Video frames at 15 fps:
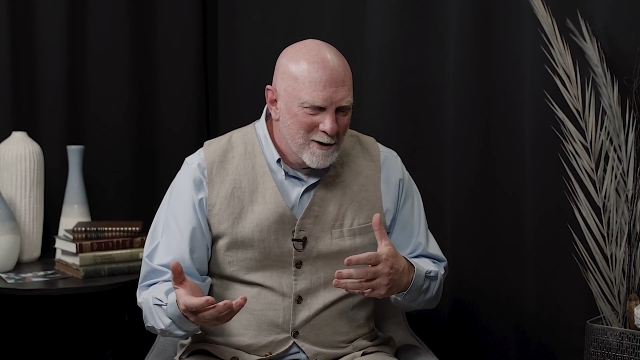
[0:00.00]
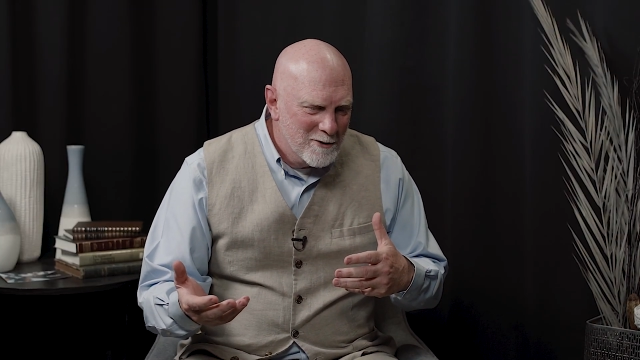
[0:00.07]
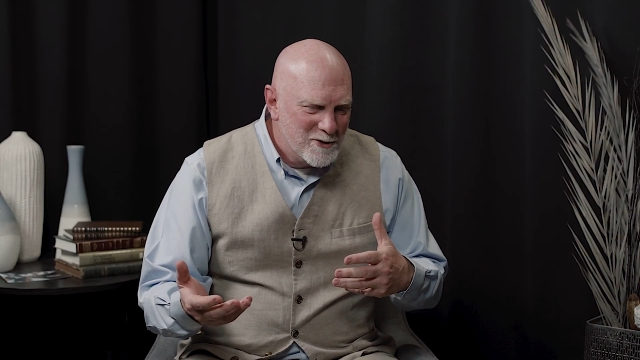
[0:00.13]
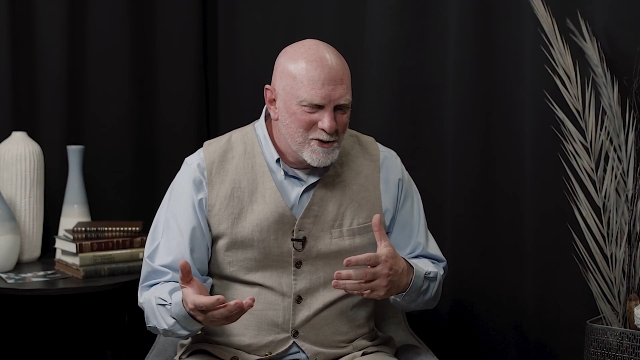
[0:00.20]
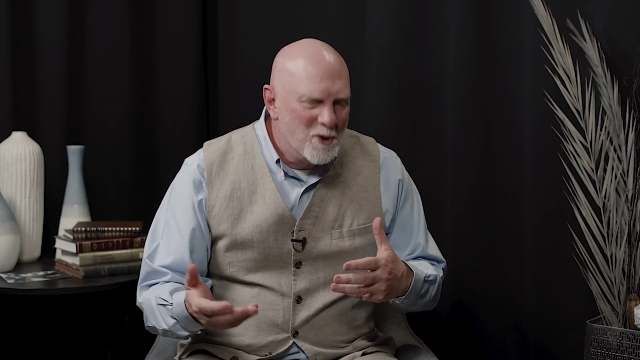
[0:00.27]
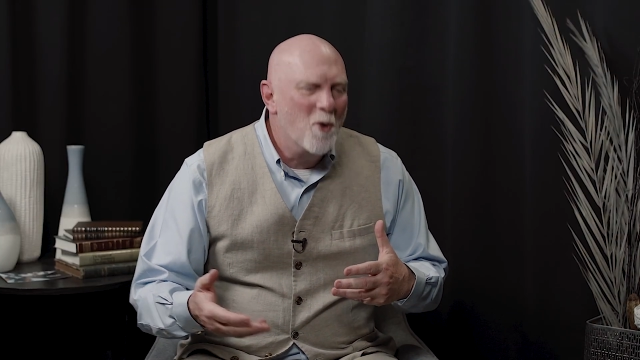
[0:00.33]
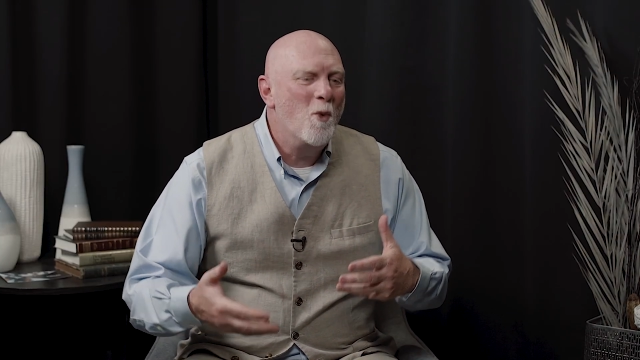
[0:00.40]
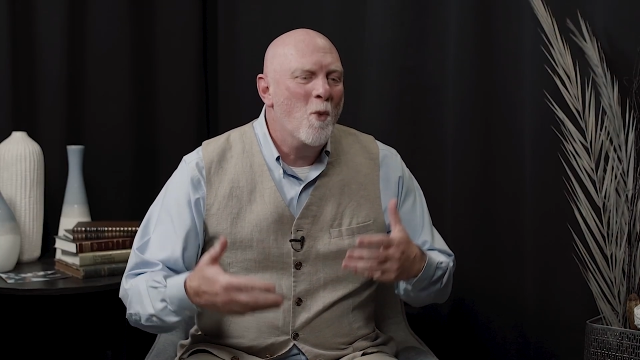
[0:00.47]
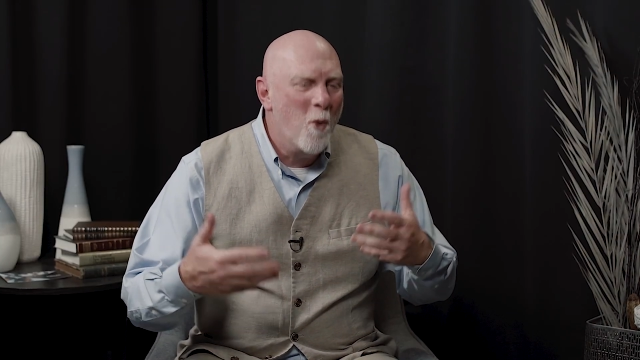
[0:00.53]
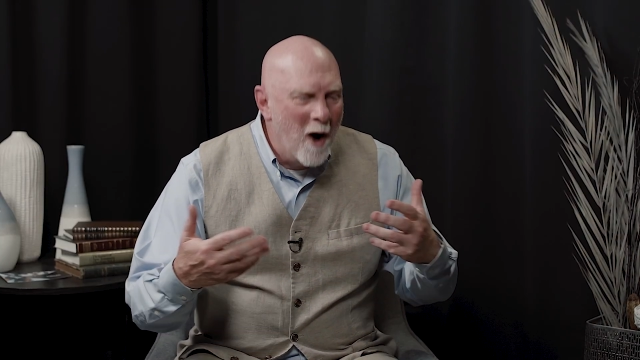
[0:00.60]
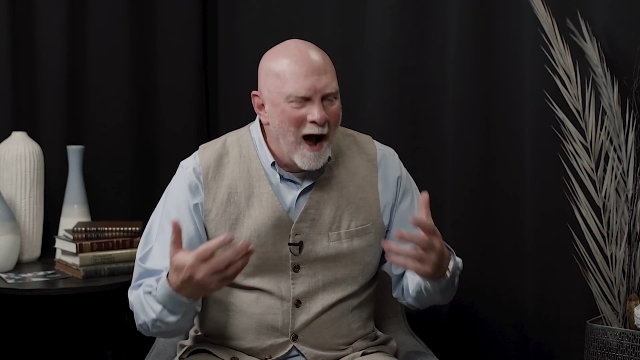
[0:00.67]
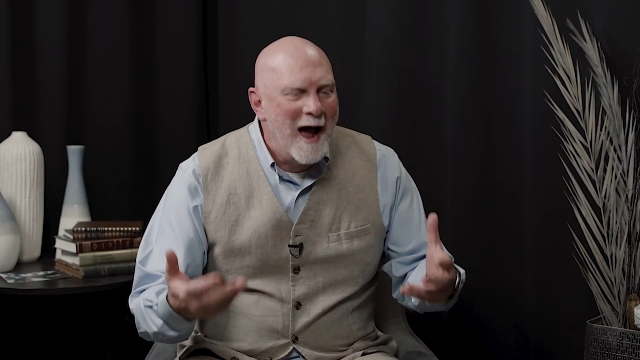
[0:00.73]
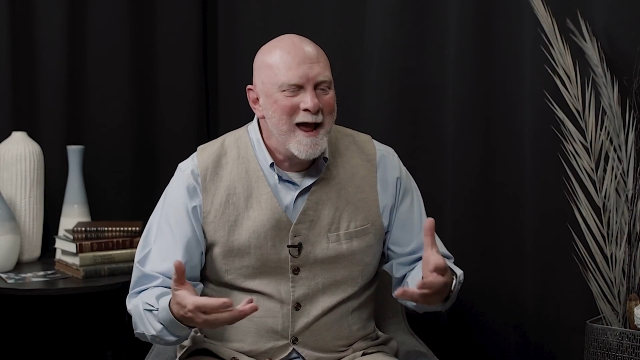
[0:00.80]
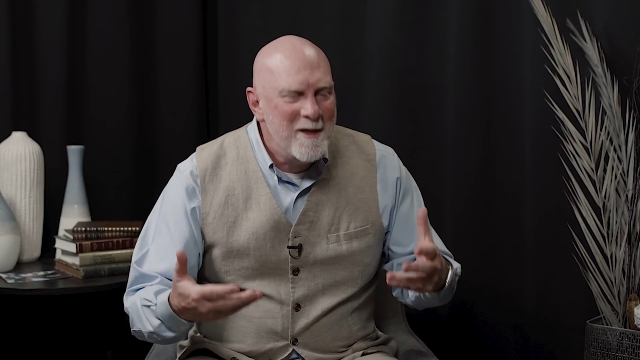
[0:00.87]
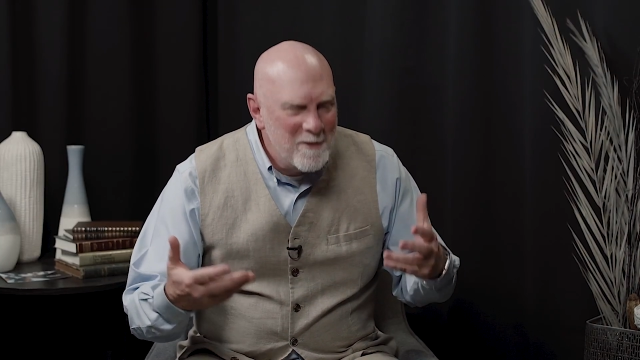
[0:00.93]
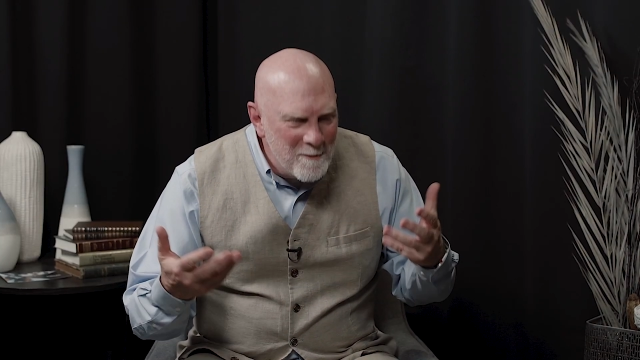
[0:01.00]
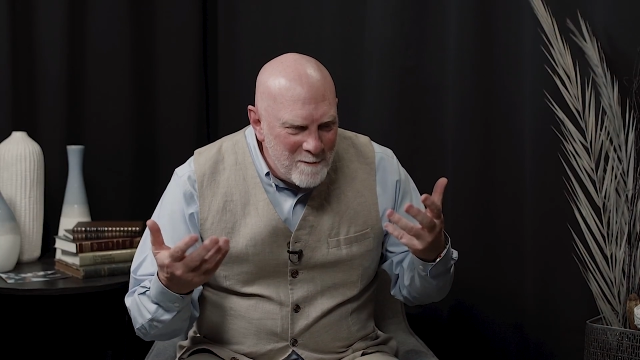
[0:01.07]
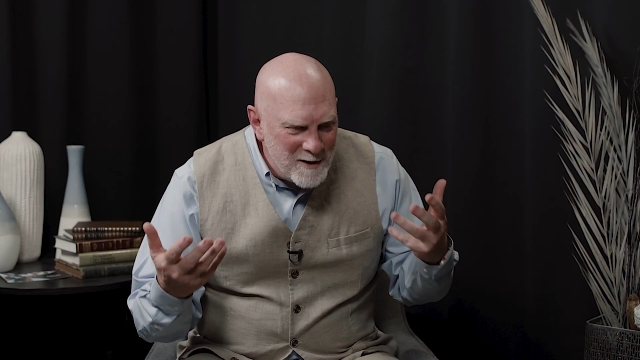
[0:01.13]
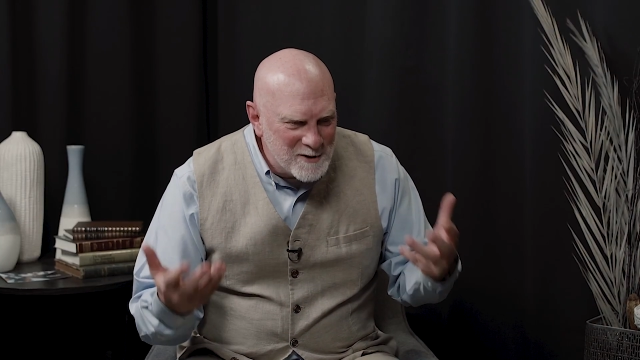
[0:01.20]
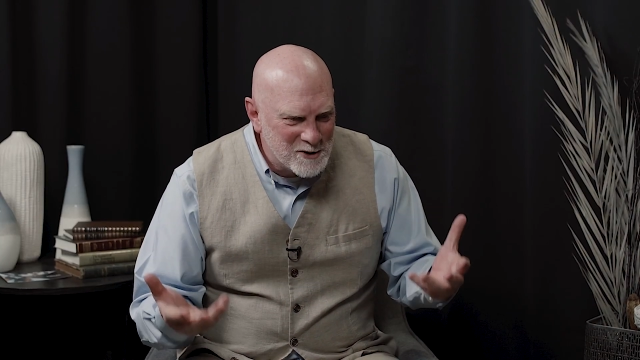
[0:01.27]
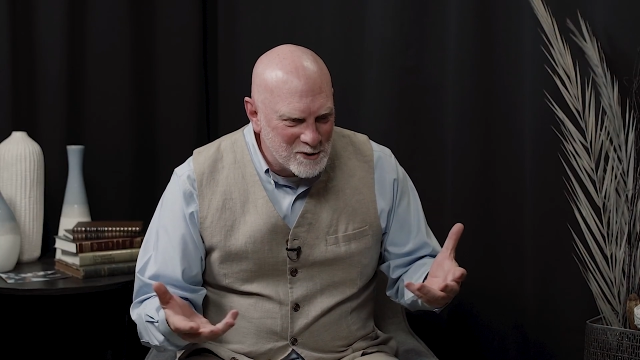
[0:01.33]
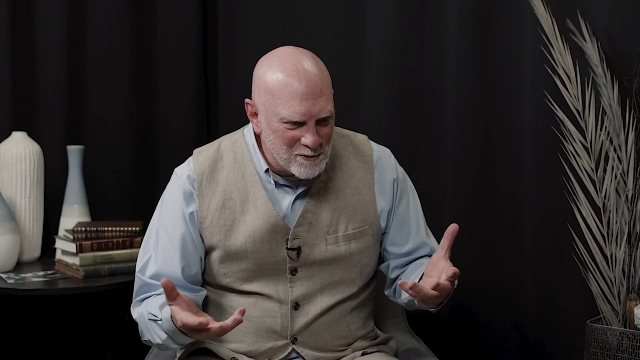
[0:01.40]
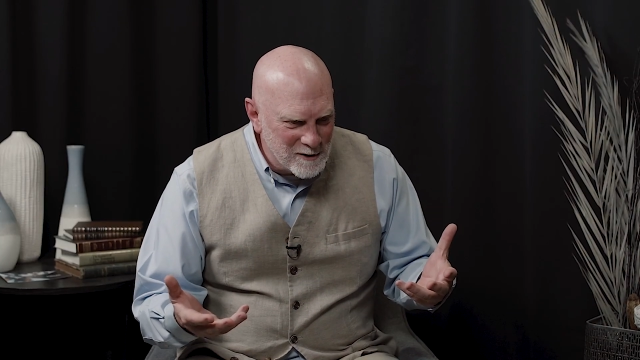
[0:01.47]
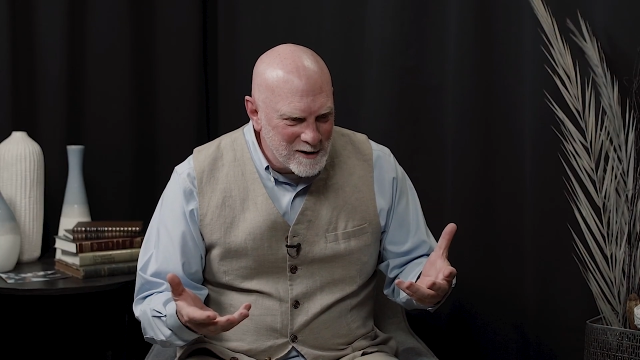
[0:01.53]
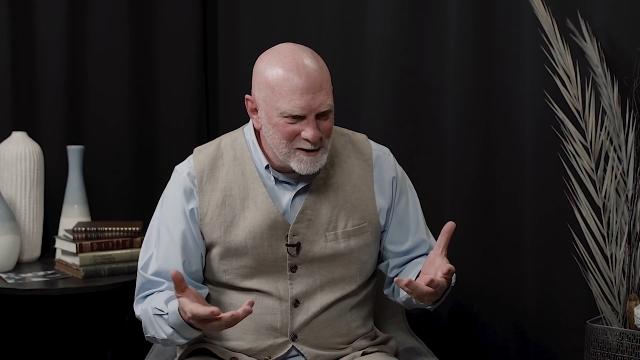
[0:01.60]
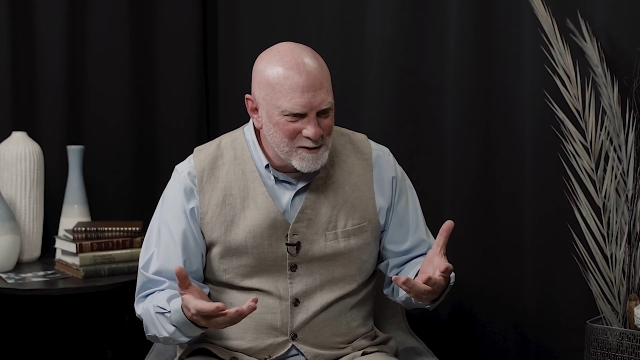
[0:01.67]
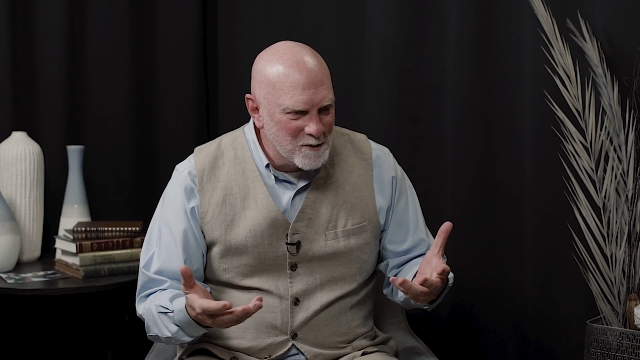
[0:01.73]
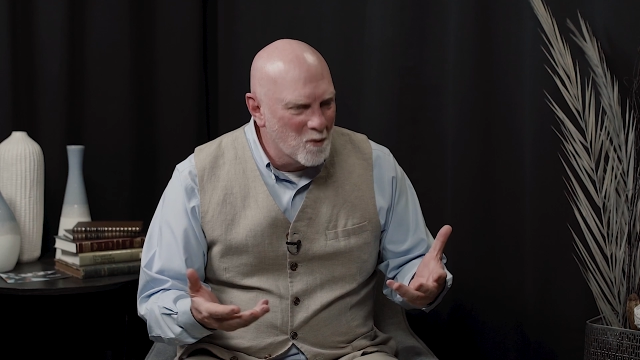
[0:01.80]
So why the mysteries?